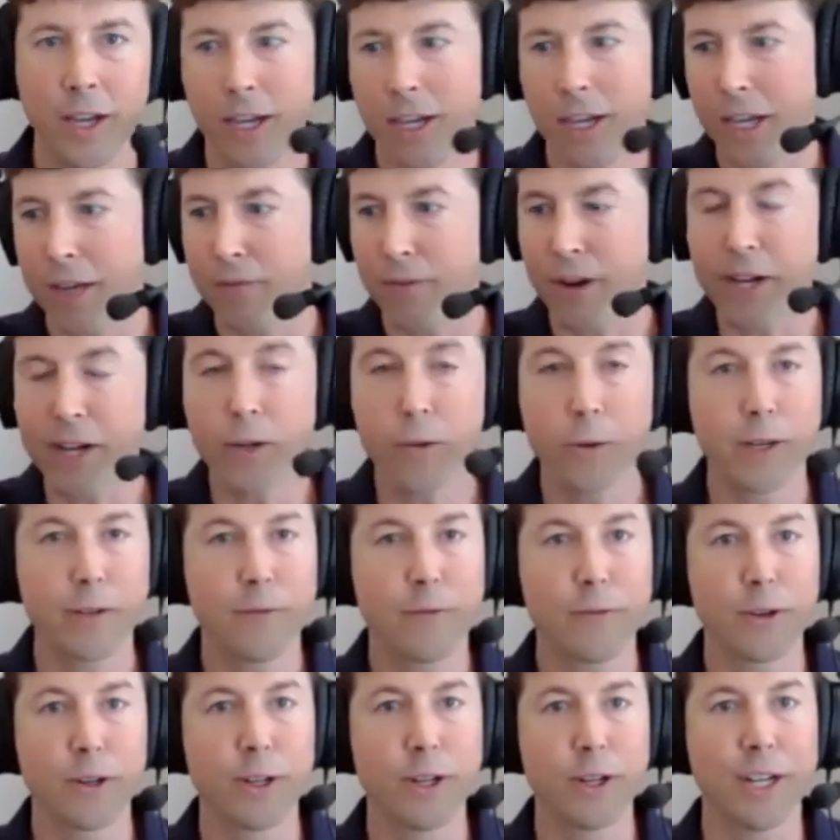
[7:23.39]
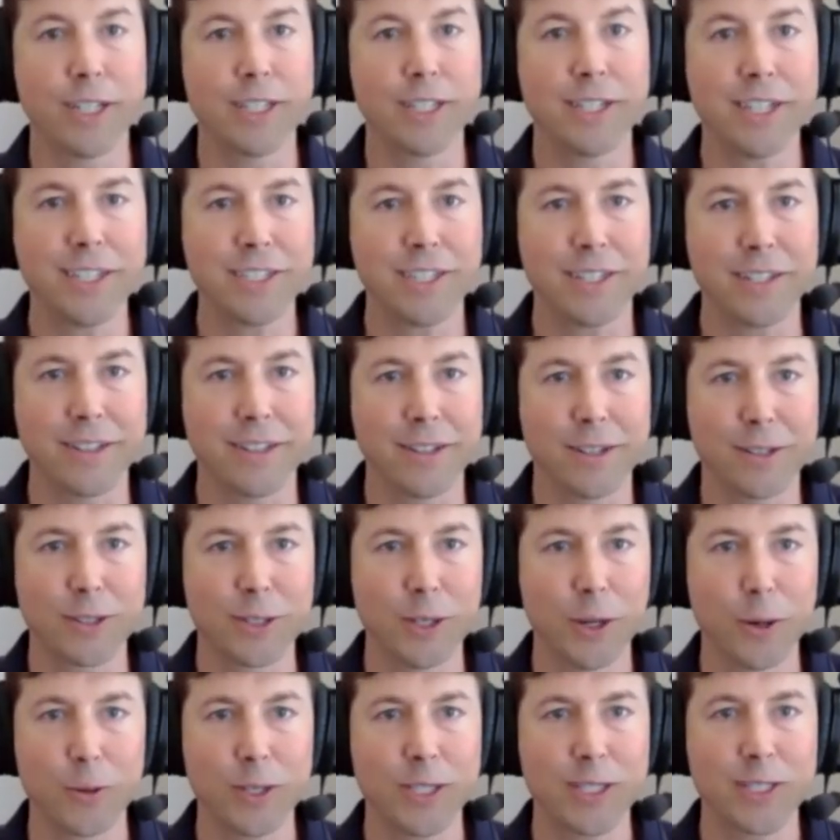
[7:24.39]
if I go in for an audition, there's
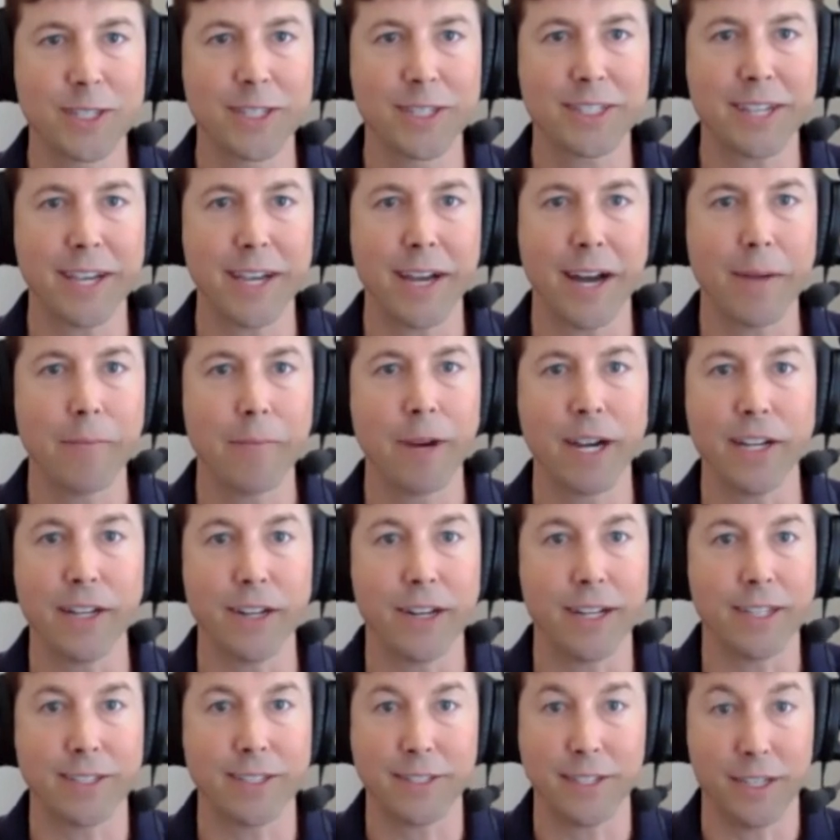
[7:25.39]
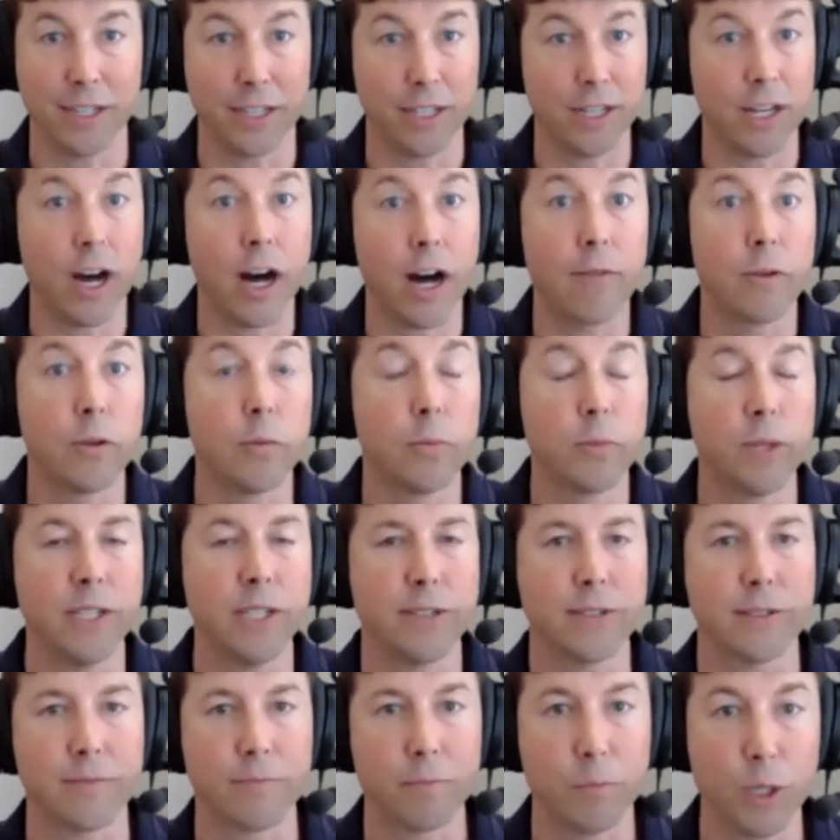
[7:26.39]
no reason to say I might not see a novel
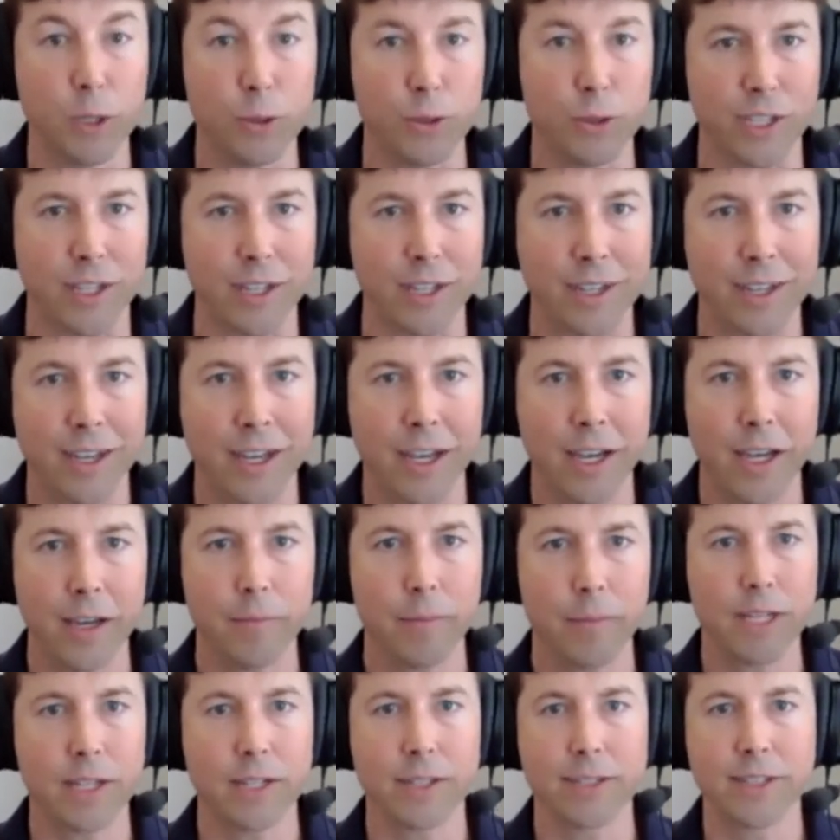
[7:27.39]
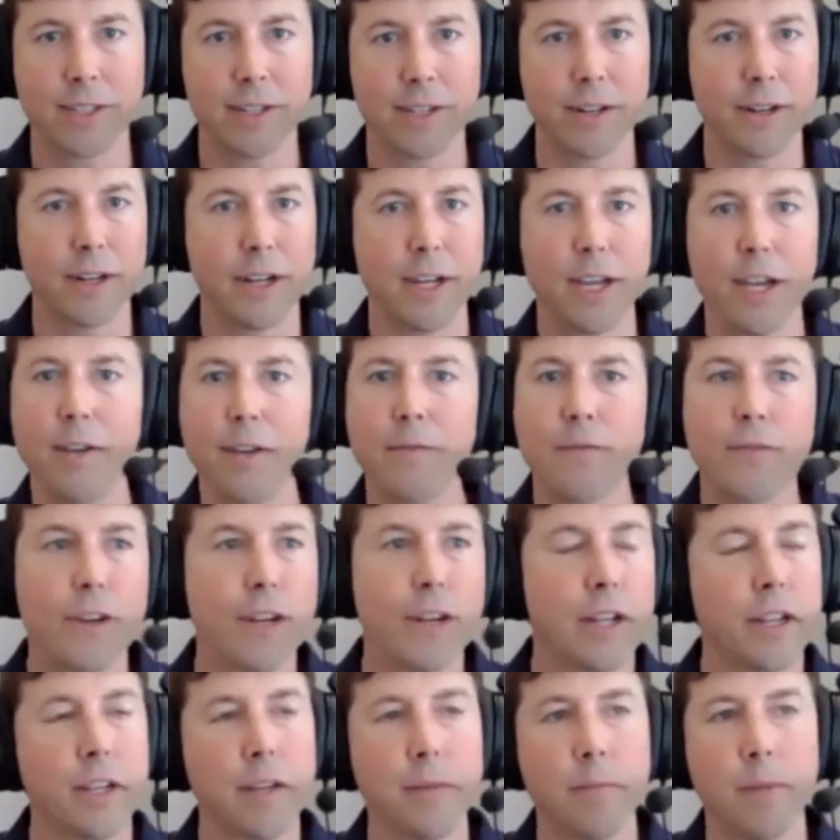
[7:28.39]
piece of music because there are
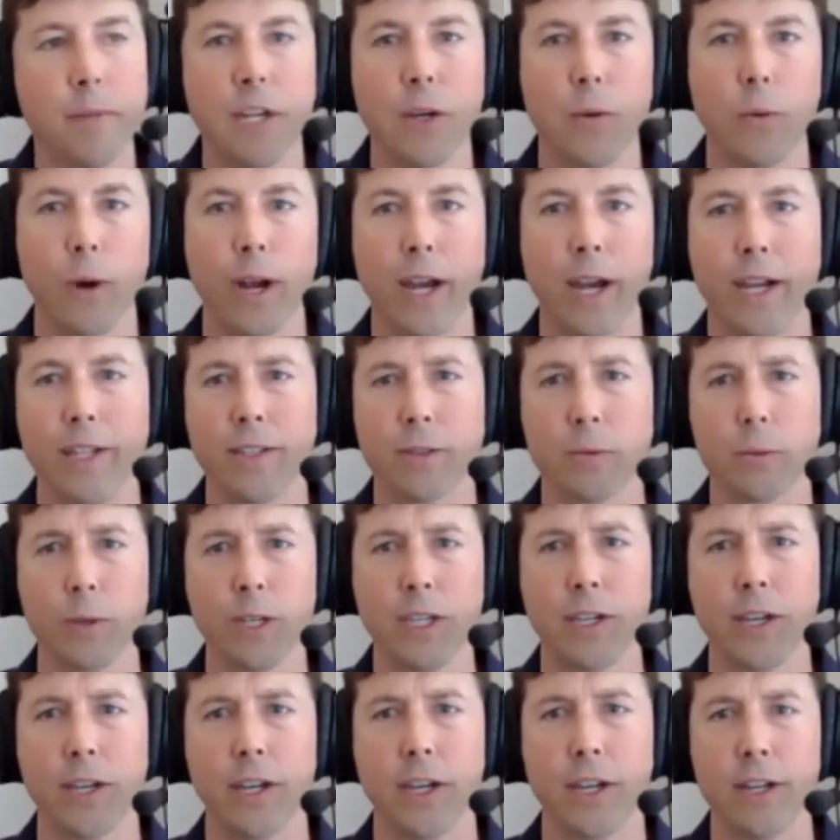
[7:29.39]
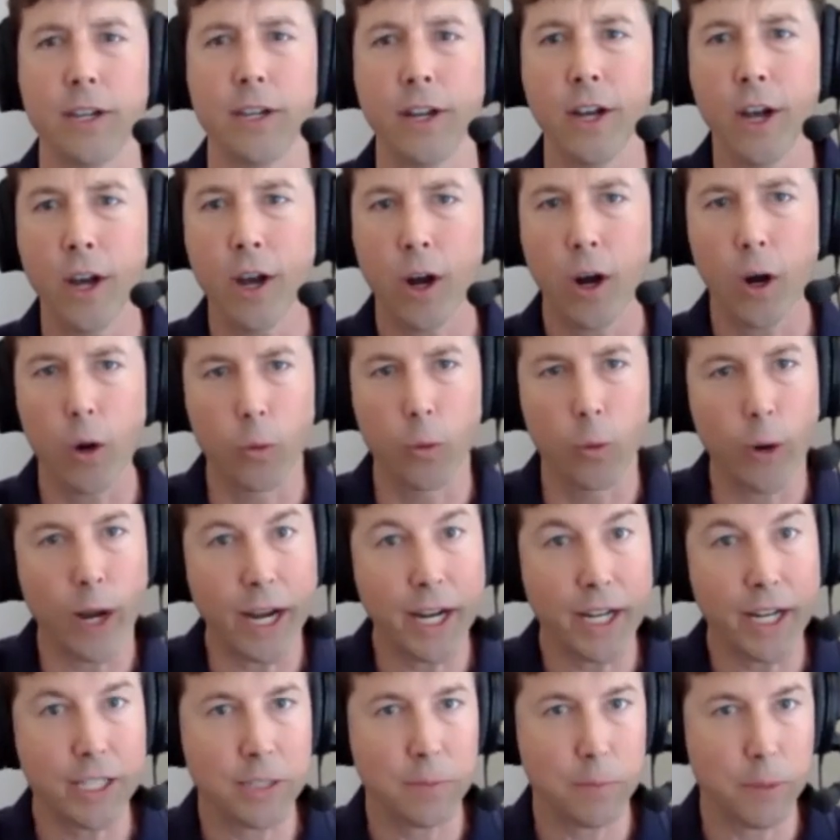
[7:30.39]
infinitely many ways we can
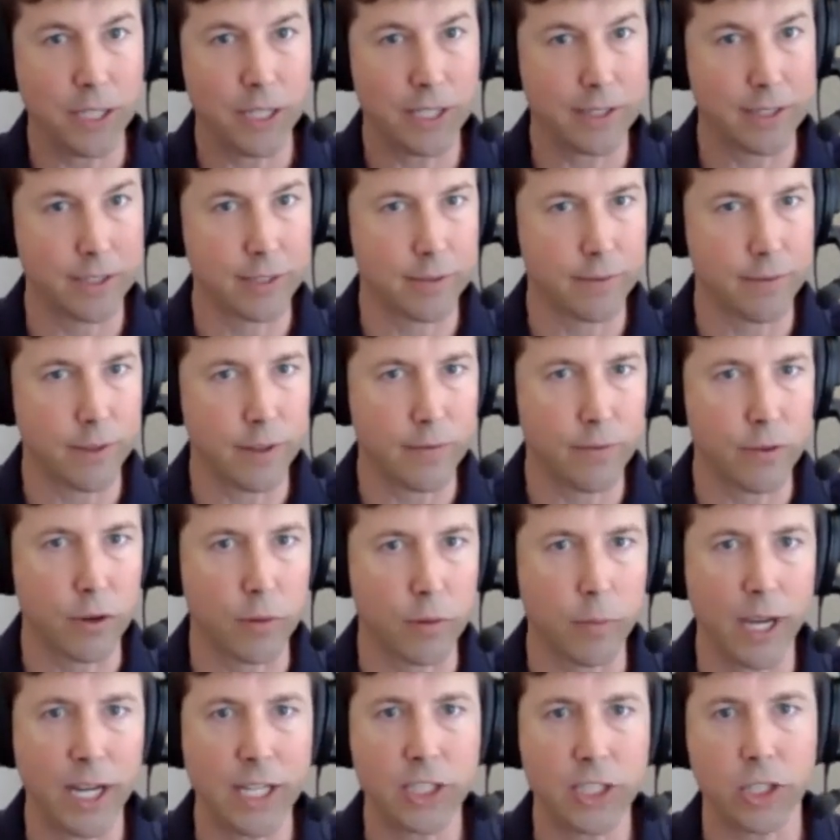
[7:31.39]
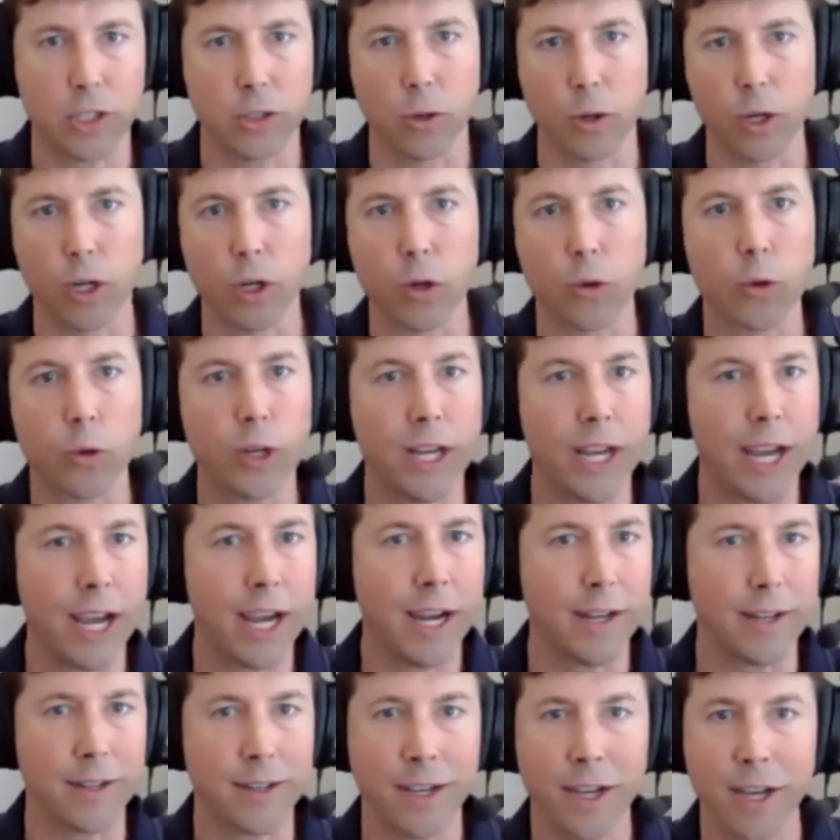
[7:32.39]
arrange pieces of information or
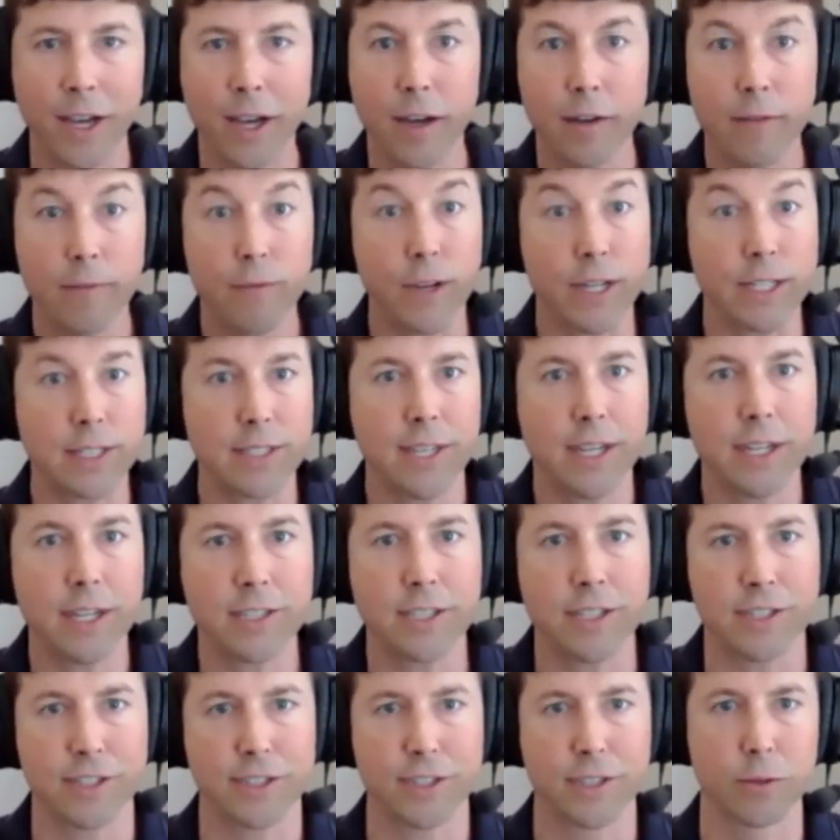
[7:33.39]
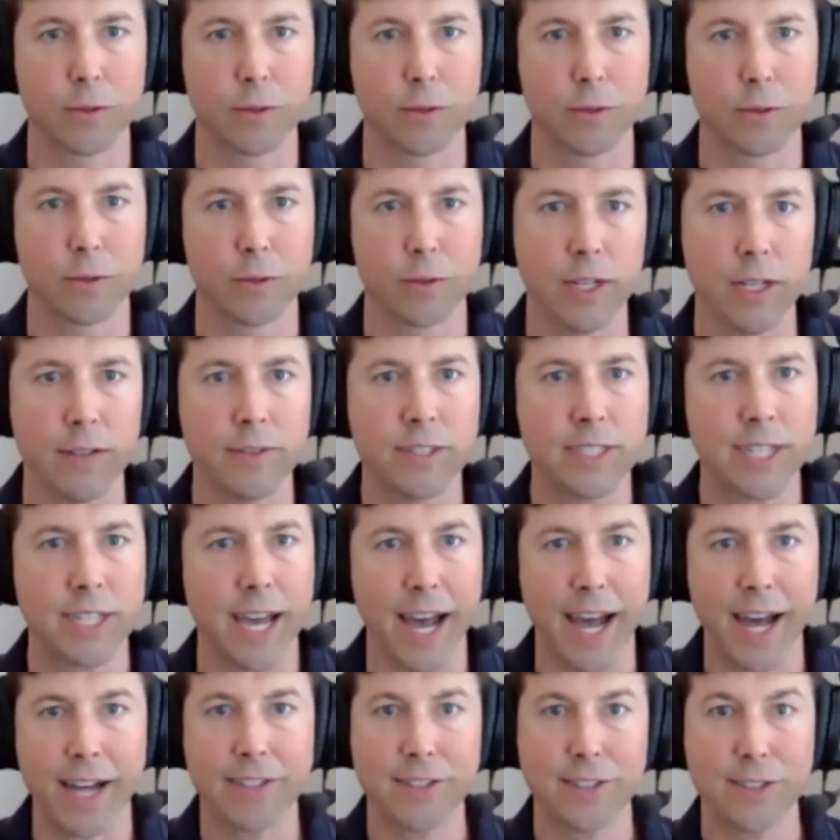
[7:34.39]
create fictitious derivatives to
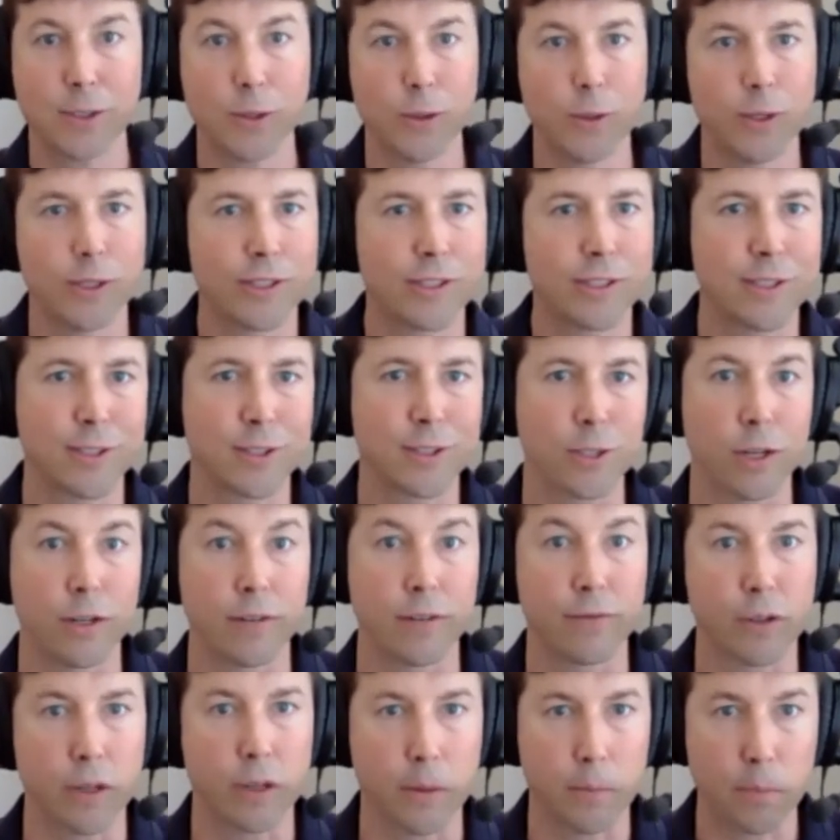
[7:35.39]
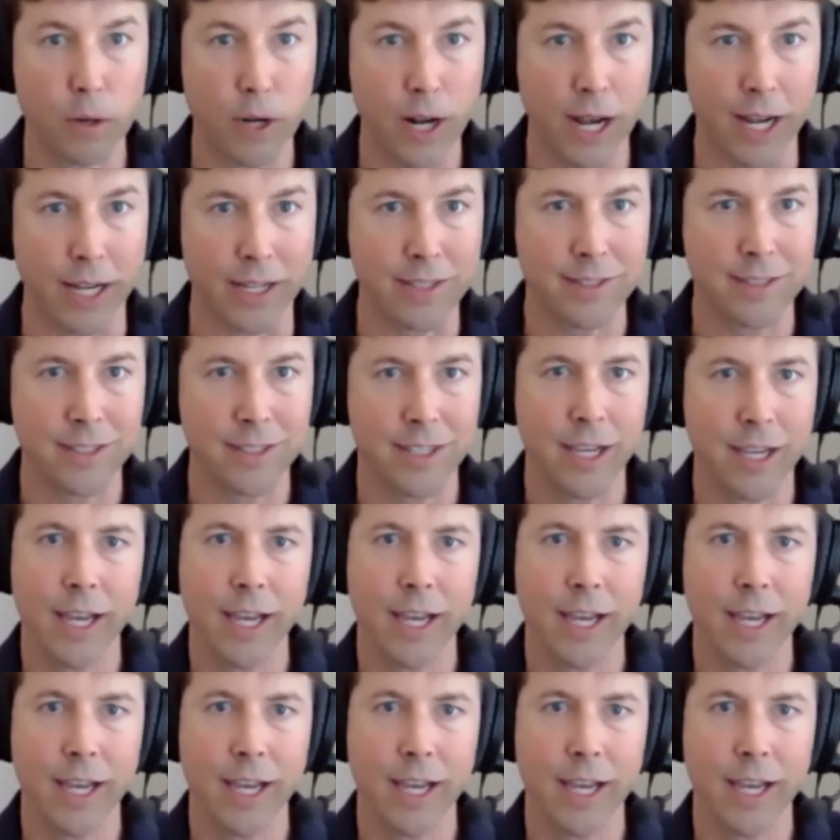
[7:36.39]
ask students to solve for a price.